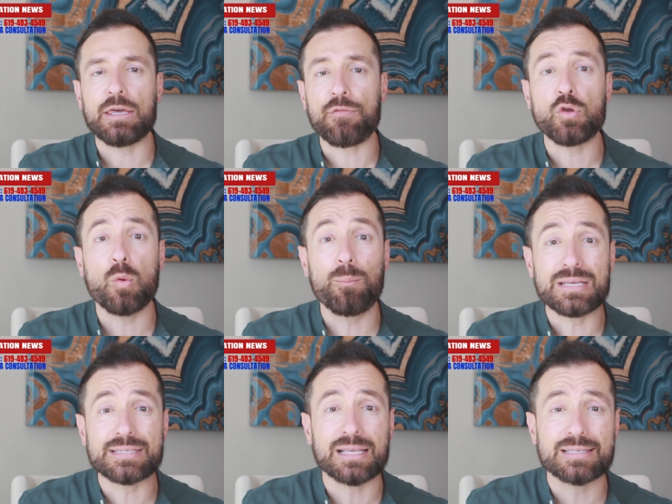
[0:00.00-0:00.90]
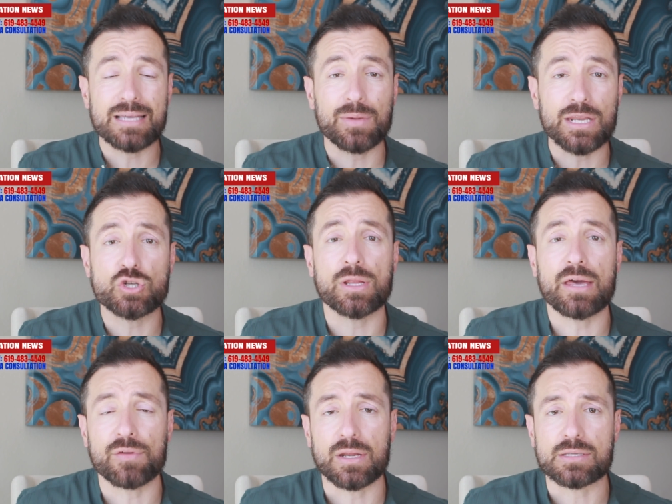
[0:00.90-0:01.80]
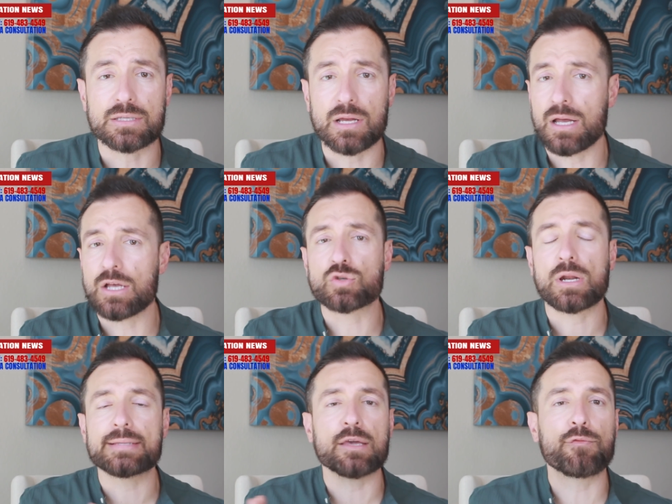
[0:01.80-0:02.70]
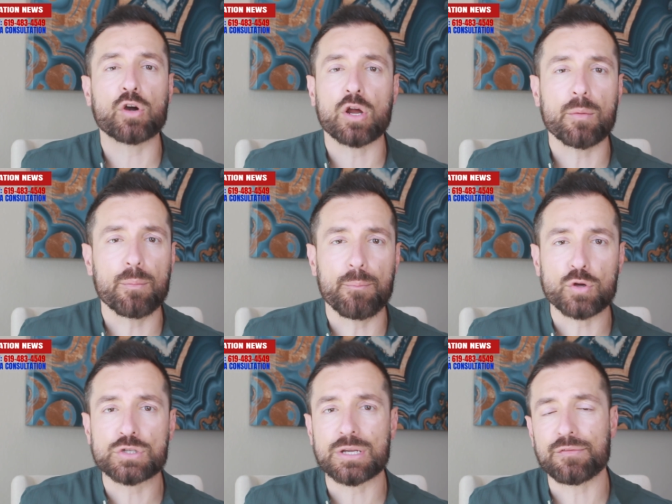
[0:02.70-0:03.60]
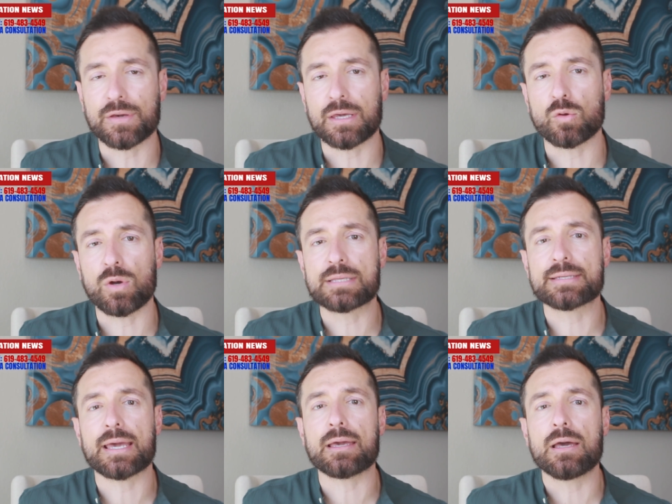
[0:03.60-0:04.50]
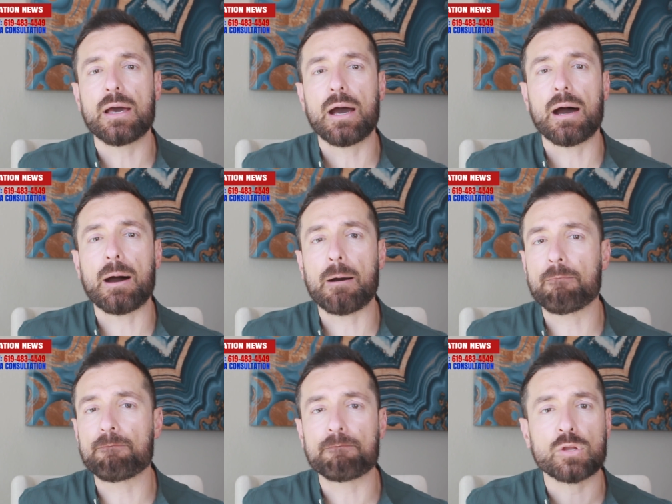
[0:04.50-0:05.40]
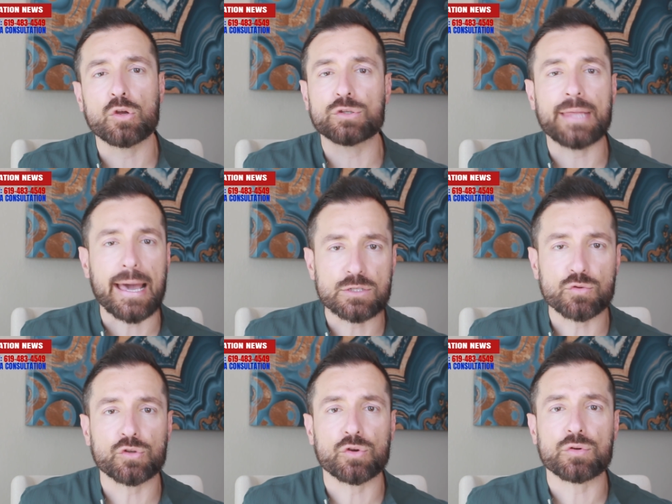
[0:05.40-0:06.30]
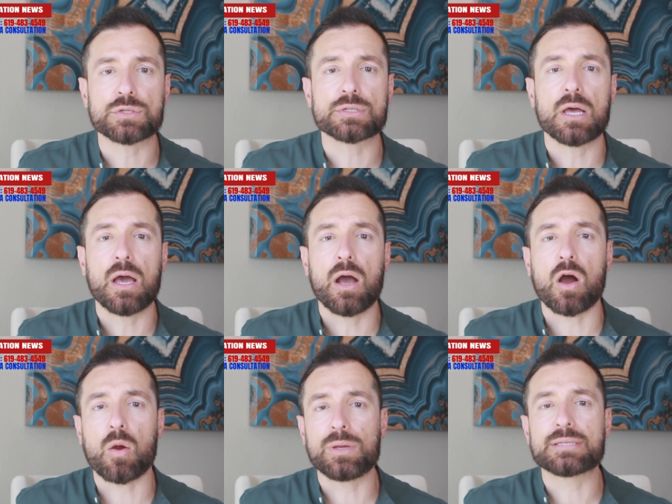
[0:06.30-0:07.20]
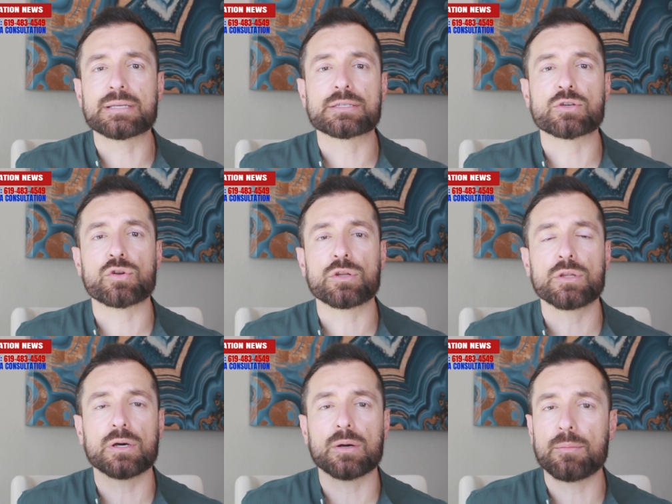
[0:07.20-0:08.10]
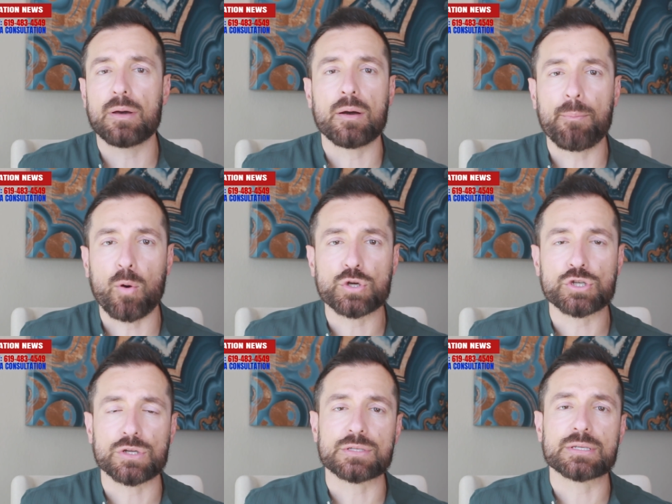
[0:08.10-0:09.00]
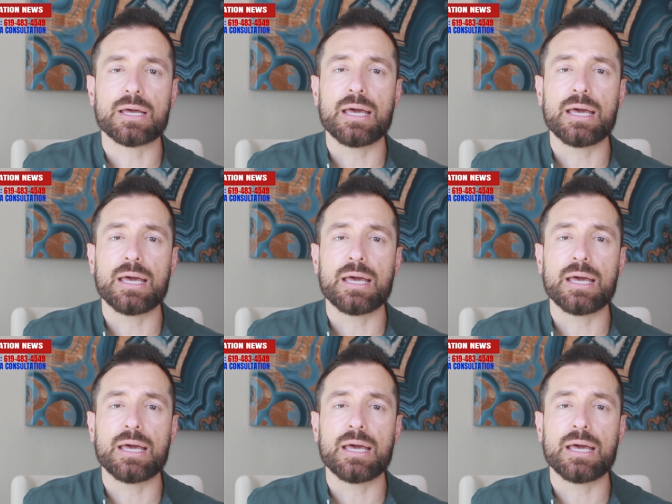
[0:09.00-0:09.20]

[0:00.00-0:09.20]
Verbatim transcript: if you're missing some initial evidence, so let's say you forgot a birth certificate, or let's say your tax returns are missing certain portions,